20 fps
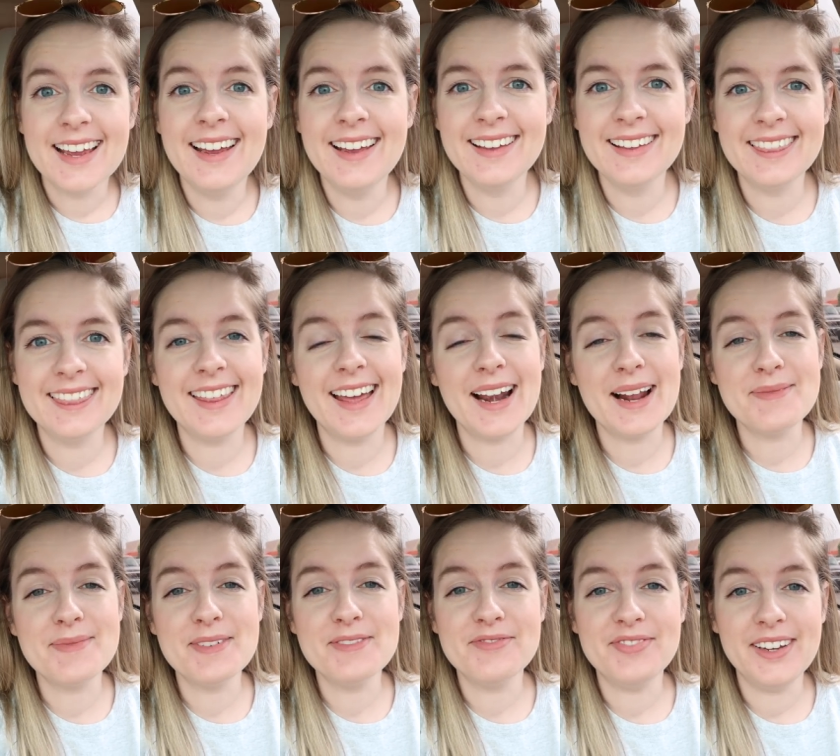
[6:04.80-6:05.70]
that
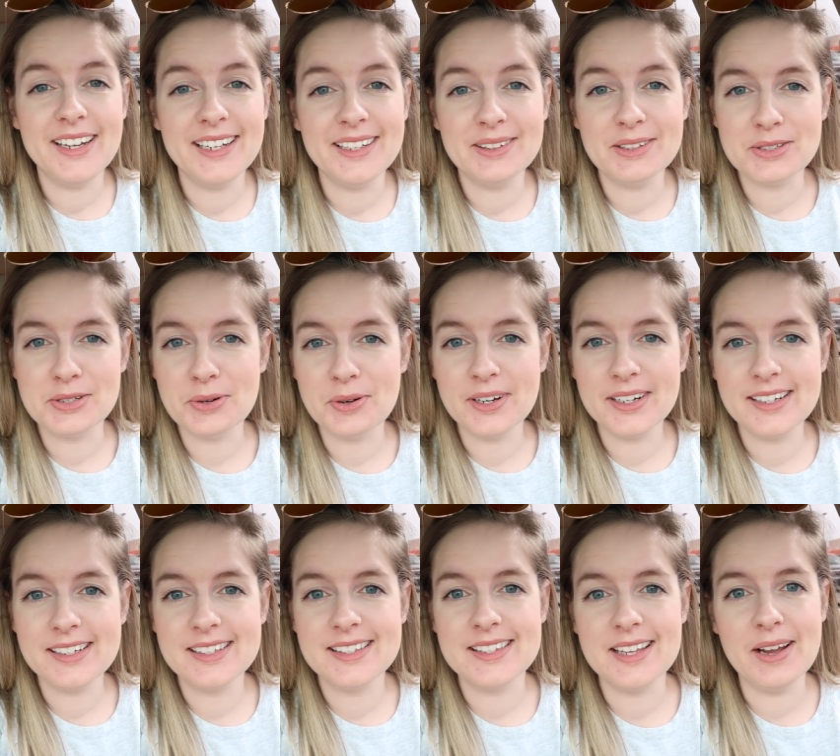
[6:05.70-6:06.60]
I've been feeding the
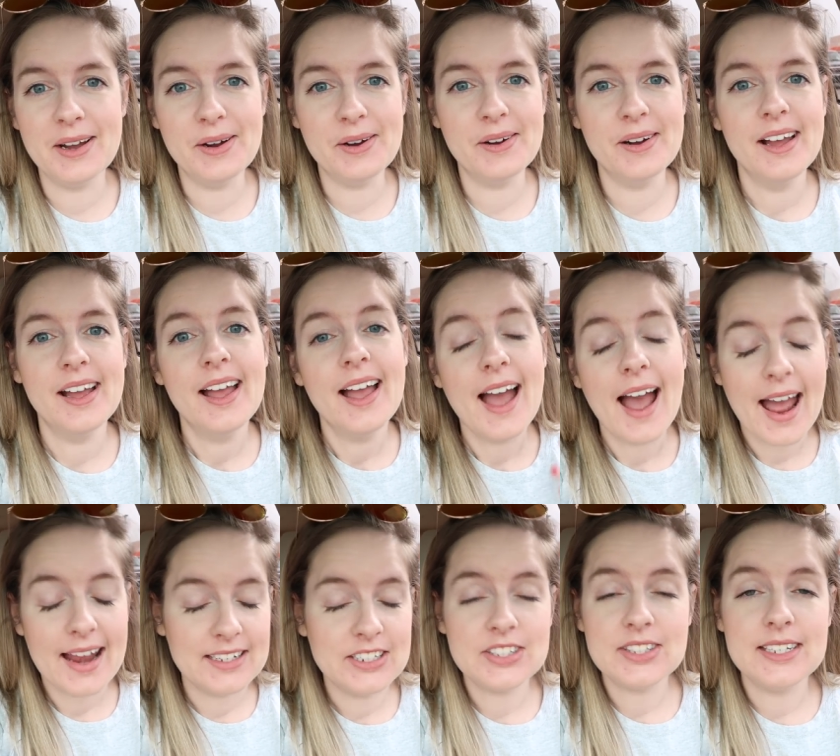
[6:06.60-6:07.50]
tortoise, so
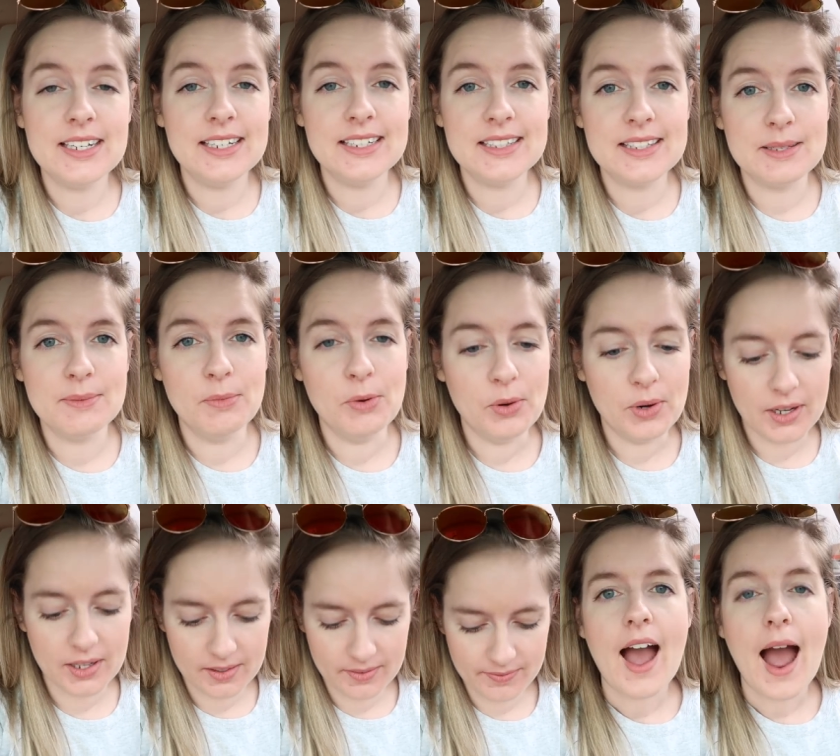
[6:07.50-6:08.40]
I just needed some
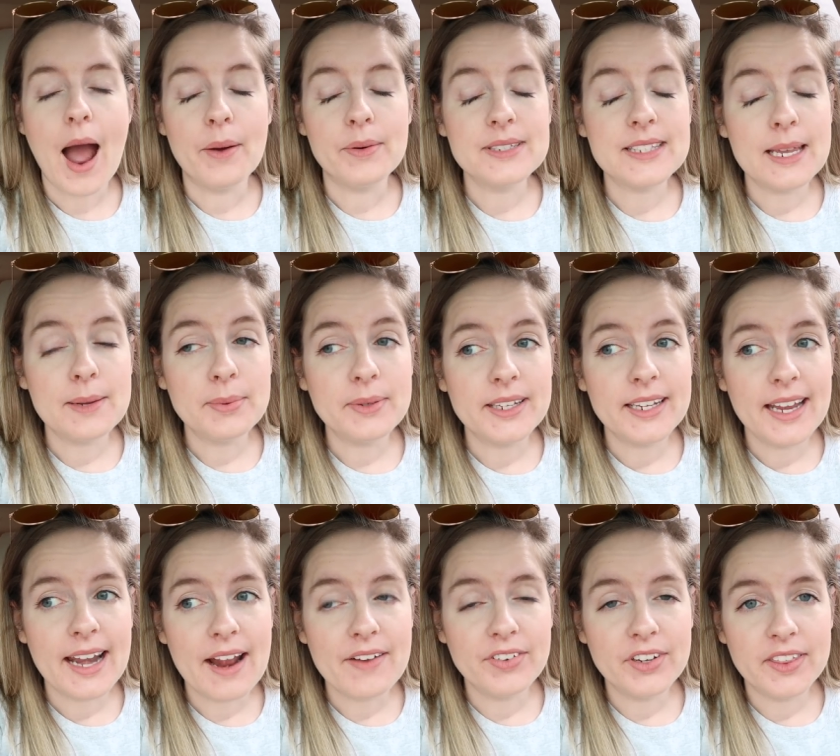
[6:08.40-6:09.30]
more. I was able to
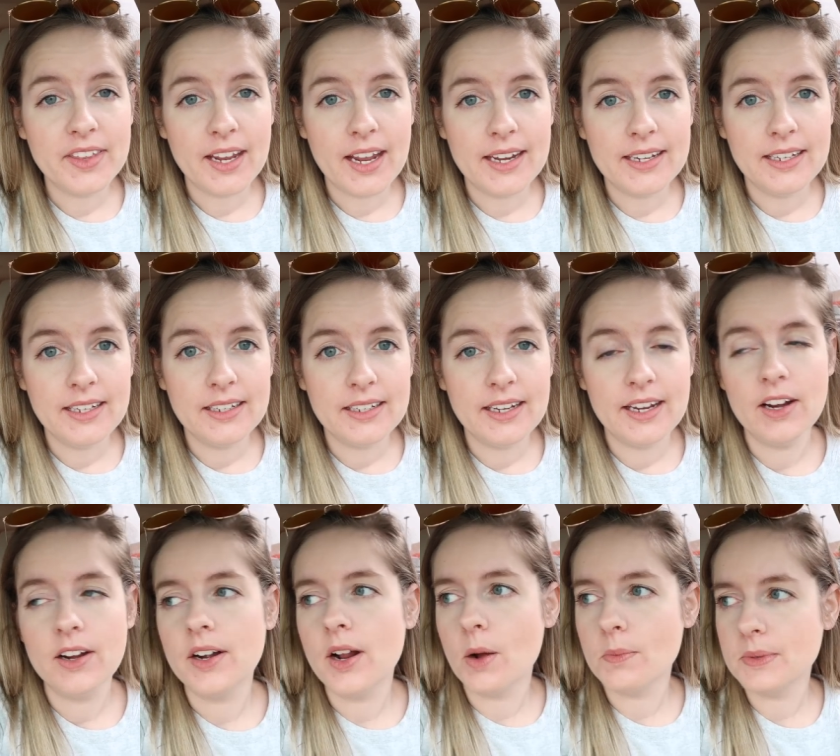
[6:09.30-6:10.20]
get everything I needed
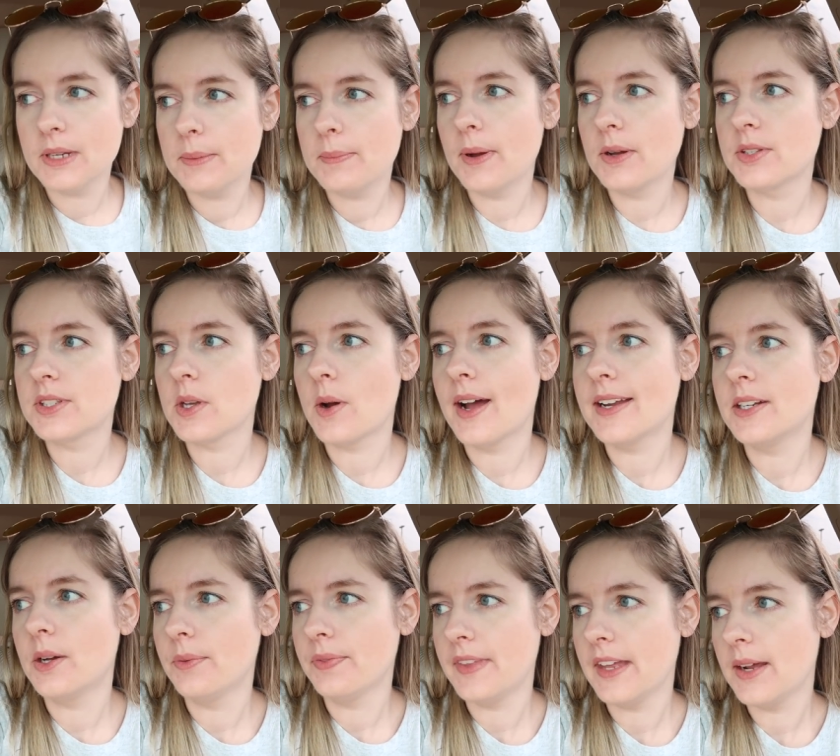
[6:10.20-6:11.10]
here at Home Depot, so I
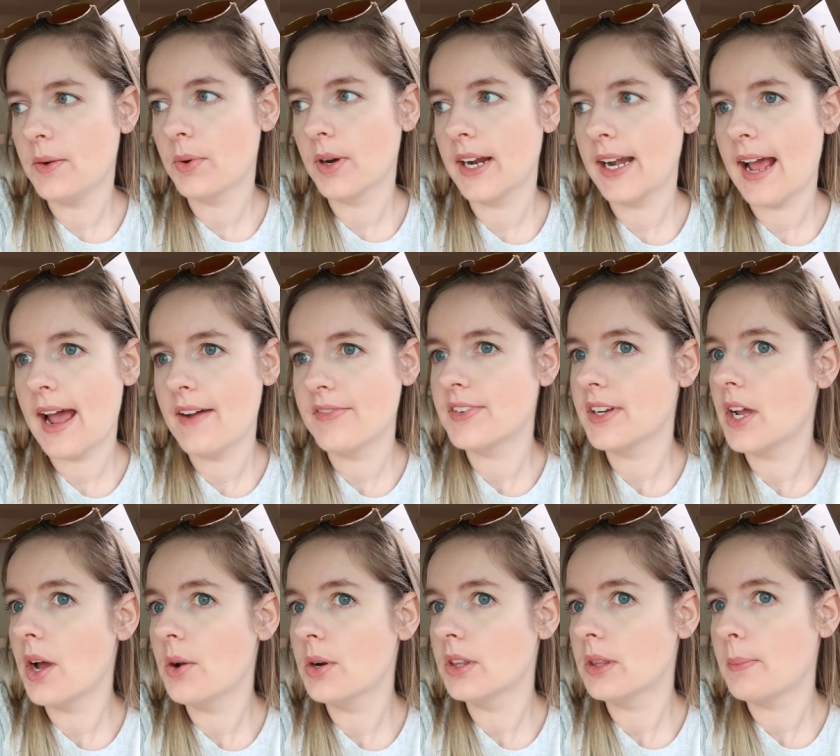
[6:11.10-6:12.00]
don't think we're gonna have to
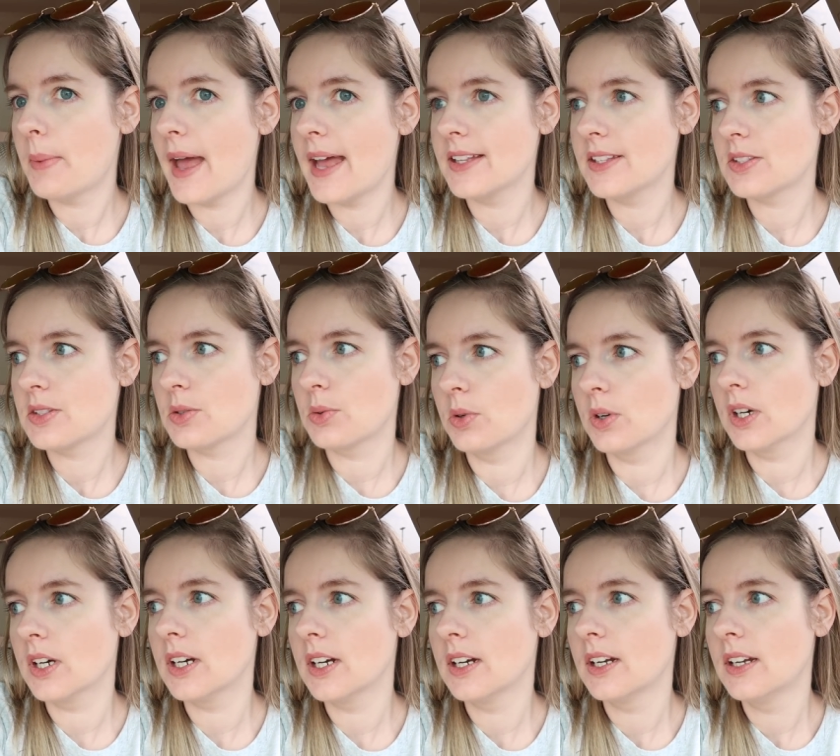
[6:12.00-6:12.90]
go to the pet
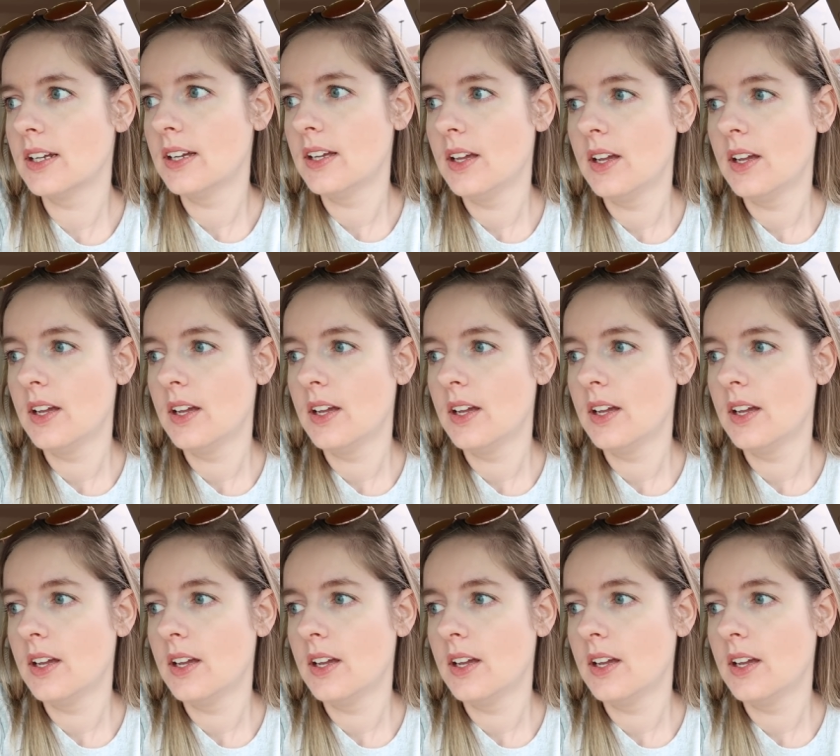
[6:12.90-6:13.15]
store